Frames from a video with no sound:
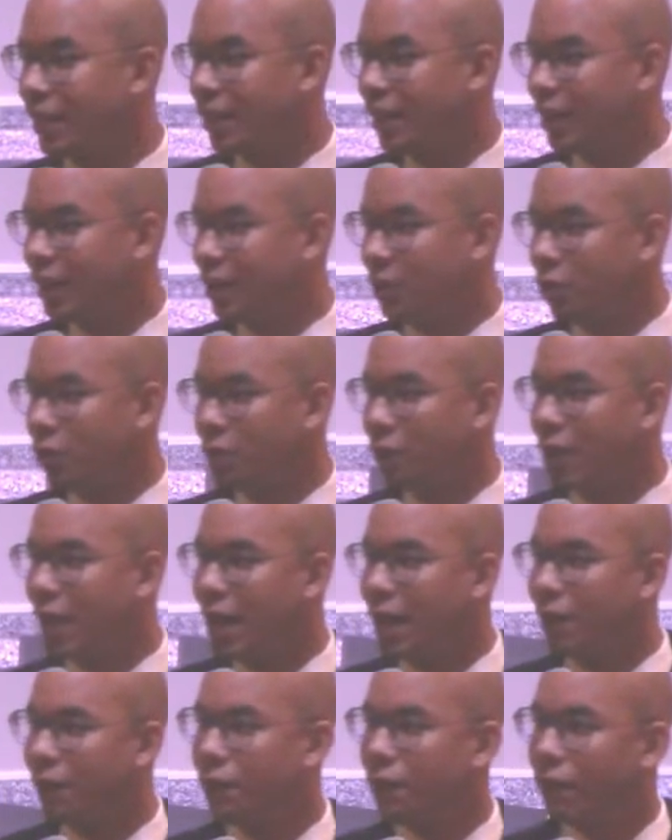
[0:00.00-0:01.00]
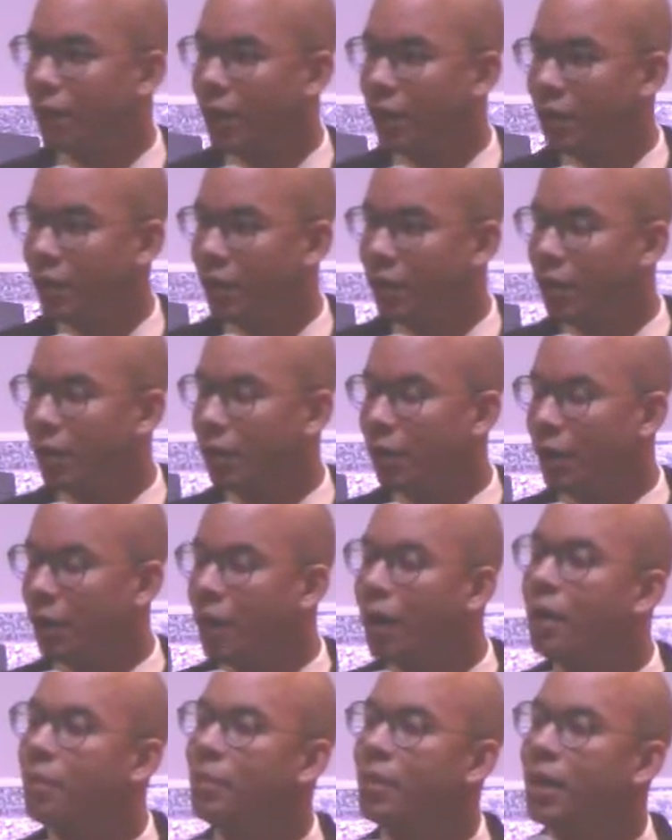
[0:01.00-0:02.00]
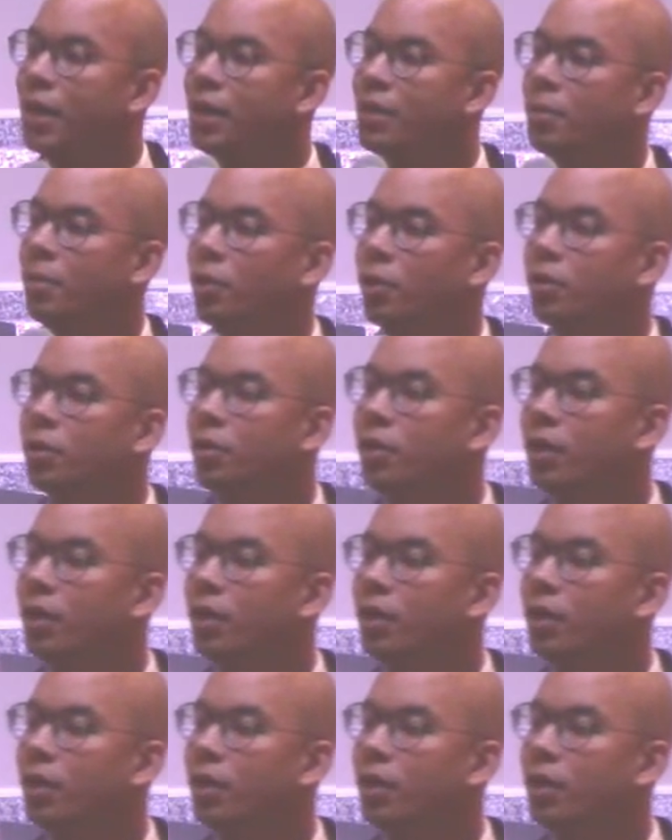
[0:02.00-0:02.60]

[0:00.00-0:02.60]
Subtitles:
He don't have an army anymore.